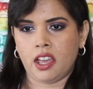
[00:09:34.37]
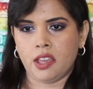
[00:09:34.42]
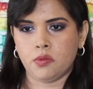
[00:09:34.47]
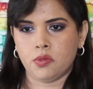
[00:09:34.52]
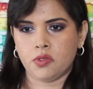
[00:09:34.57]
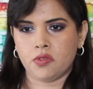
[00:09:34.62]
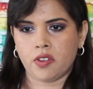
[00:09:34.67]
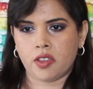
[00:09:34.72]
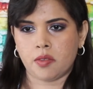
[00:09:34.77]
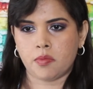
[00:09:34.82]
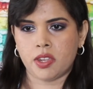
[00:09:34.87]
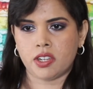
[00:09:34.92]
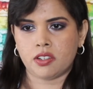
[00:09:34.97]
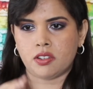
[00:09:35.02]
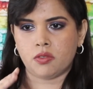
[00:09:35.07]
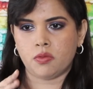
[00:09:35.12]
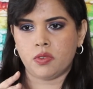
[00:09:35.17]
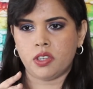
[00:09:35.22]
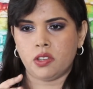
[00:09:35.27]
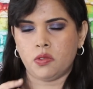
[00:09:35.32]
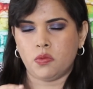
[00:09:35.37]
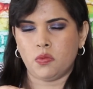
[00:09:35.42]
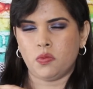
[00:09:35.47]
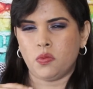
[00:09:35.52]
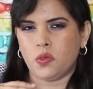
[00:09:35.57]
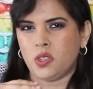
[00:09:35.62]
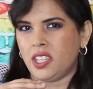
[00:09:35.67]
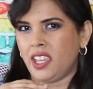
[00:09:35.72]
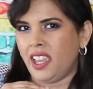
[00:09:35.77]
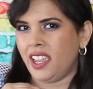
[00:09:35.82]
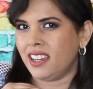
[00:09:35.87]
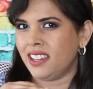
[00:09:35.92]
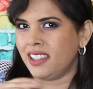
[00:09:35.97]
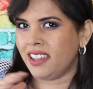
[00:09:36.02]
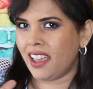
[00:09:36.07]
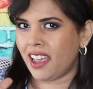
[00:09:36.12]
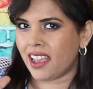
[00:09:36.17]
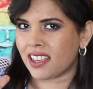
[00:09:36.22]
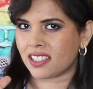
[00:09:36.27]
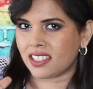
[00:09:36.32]
I would recommend going in with any
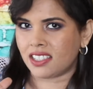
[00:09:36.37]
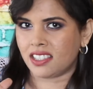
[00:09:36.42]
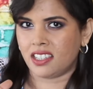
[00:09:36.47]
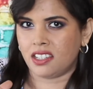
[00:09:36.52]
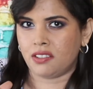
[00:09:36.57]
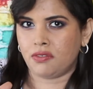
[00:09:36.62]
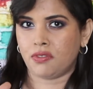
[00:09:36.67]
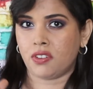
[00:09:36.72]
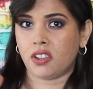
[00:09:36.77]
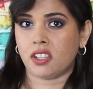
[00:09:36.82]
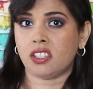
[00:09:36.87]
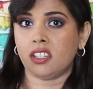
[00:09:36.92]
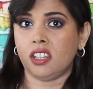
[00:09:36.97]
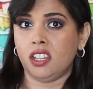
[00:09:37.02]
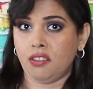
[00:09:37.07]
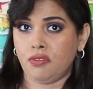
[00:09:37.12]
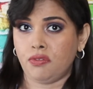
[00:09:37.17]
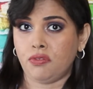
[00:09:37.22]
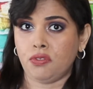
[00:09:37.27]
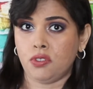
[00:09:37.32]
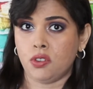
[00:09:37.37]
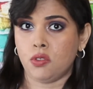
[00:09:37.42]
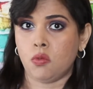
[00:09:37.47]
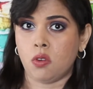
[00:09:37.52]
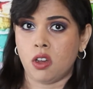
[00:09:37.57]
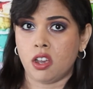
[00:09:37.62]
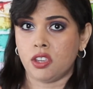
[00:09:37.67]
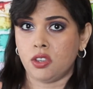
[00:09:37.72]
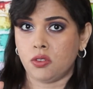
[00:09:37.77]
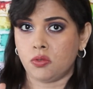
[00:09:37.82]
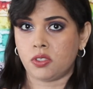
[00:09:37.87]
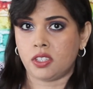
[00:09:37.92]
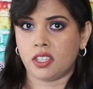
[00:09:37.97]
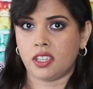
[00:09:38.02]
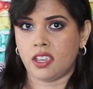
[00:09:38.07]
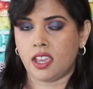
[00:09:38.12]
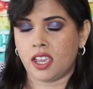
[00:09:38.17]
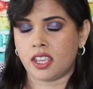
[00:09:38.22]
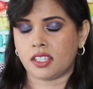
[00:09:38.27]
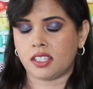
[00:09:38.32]
acid first, if you are using
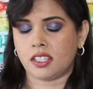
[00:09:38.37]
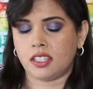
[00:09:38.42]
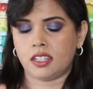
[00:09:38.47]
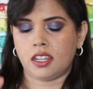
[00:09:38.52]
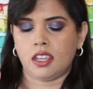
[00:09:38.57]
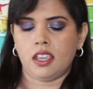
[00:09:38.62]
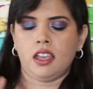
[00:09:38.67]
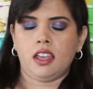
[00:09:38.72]
acid,